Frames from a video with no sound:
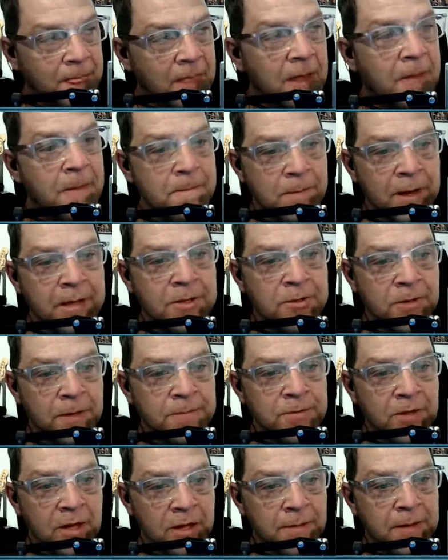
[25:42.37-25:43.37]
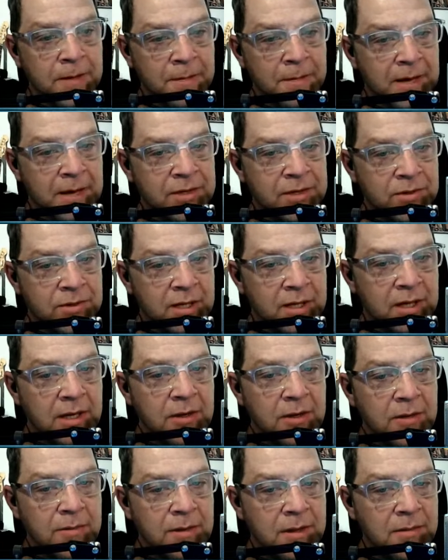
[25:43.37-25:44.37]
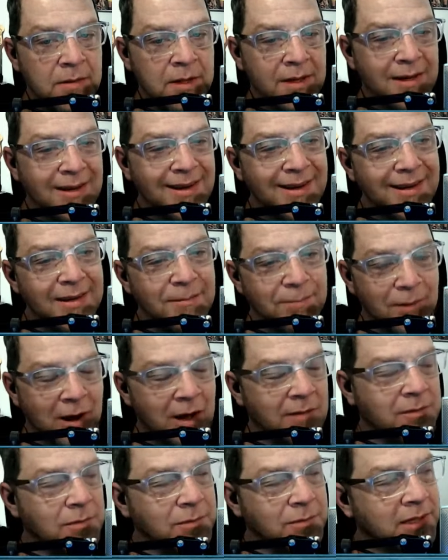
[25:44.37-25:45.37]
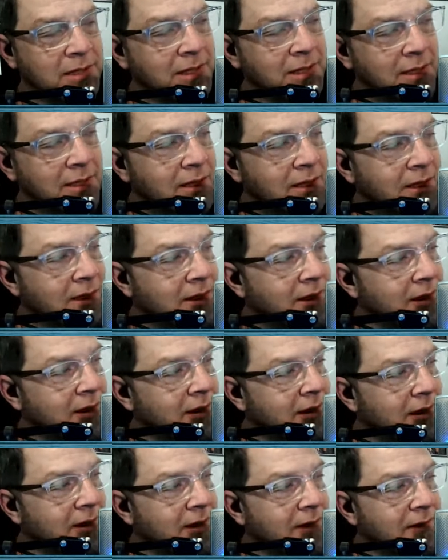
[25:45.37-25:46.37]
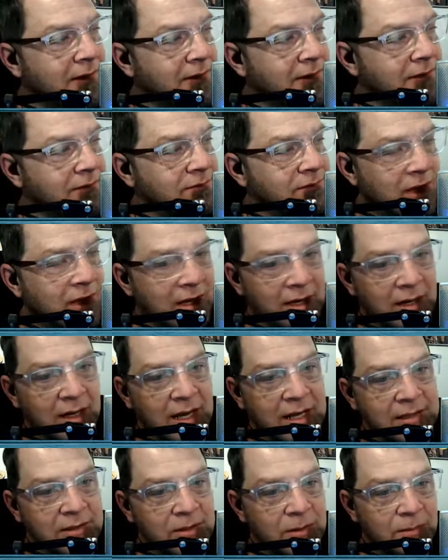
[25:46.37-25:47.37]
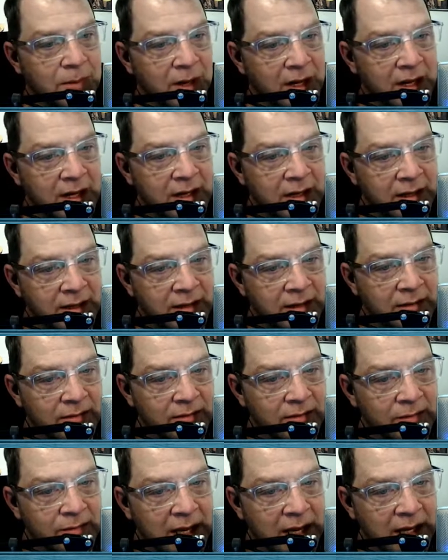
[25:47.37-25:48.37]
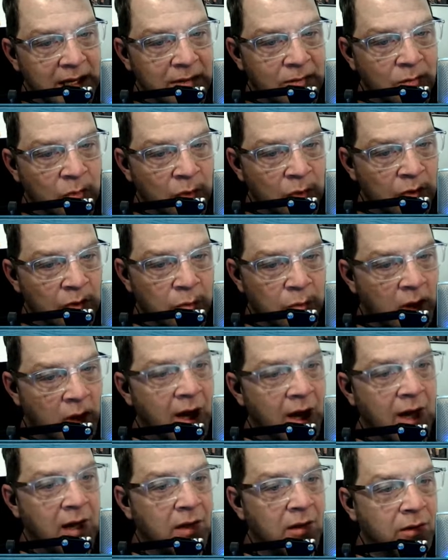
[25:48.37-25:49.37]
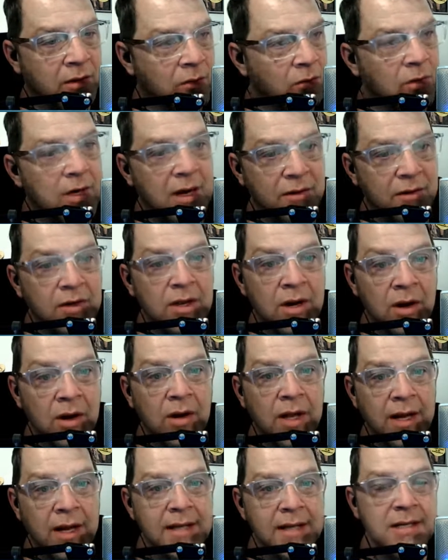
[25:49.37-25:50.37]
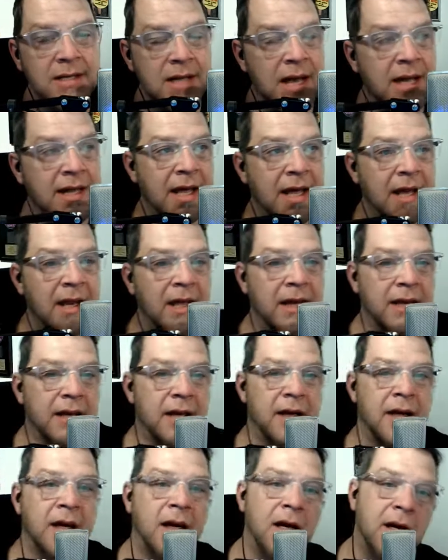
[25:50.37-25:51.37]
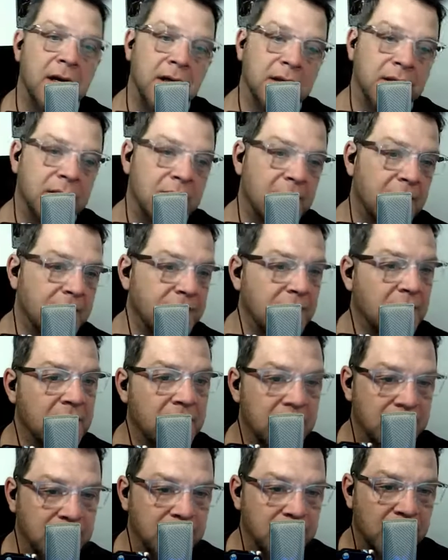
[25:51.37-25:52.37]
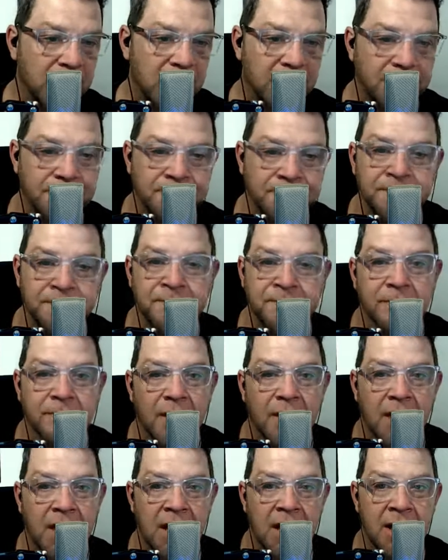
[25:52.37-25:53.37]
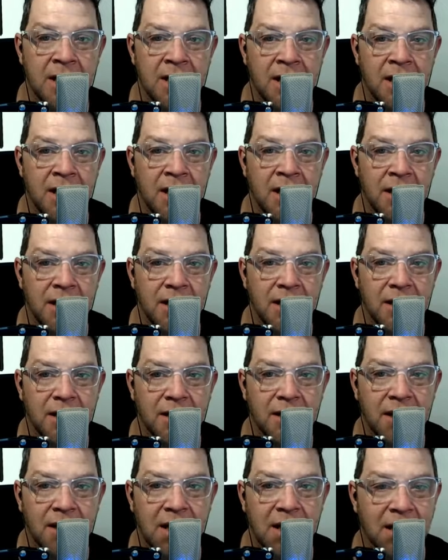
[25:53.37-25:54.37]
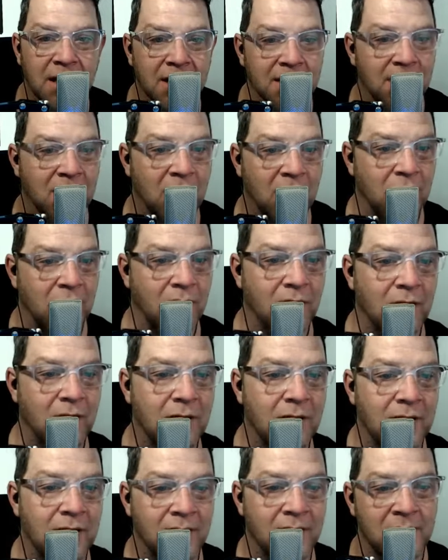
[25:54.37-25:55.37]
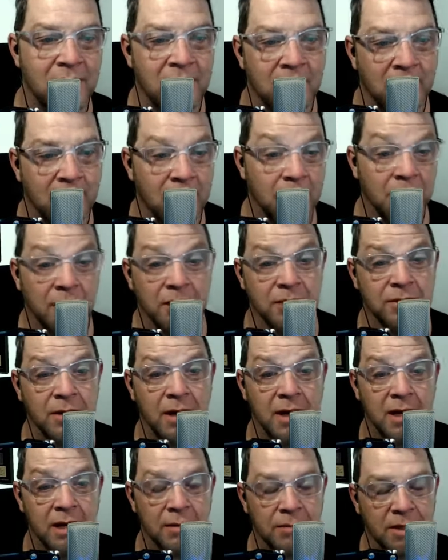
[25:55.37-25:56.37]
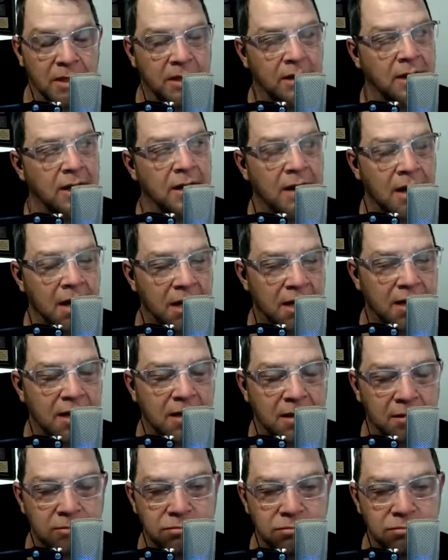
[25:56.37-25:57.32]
now the bike trip's going to be a major deal, but I'm like, I could probably get a lesser bike and make it worthwhile or whatever. Like I just had that like, should I have done this or not? And then I got the call and they're like, your bike's ready. And I'm like, all right,